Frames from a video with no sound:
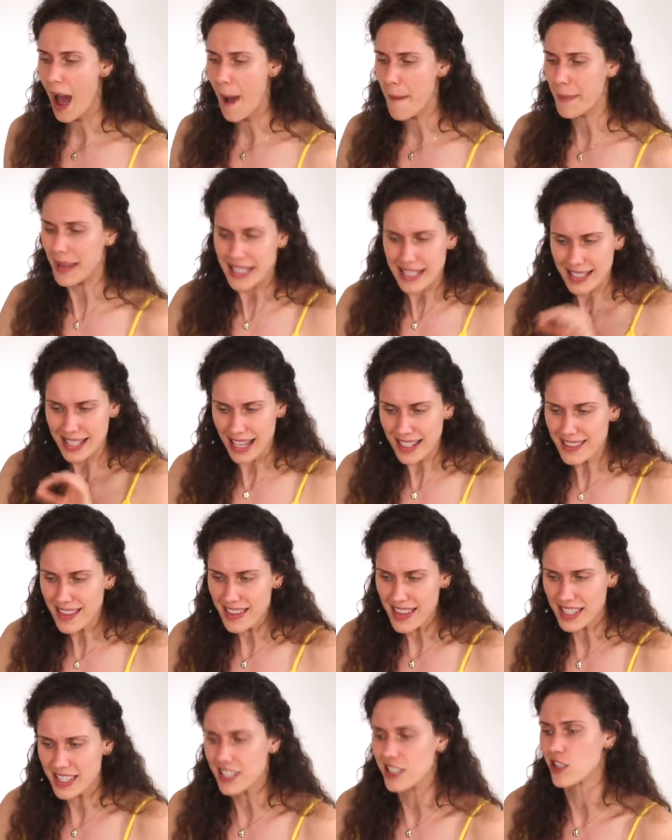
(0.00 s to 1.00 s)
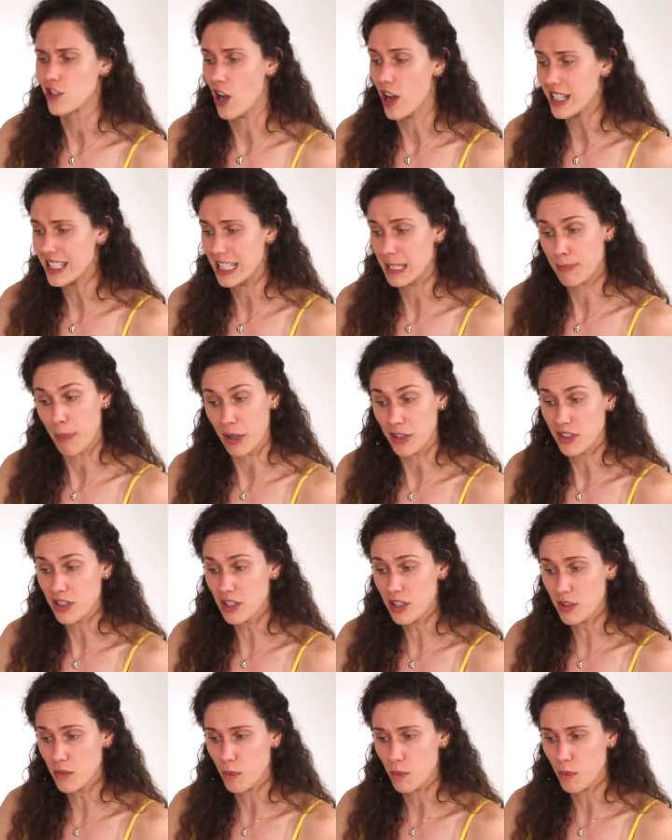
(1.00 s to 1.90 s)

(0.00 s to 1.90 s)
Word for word: Um, it says that this is not sponsored,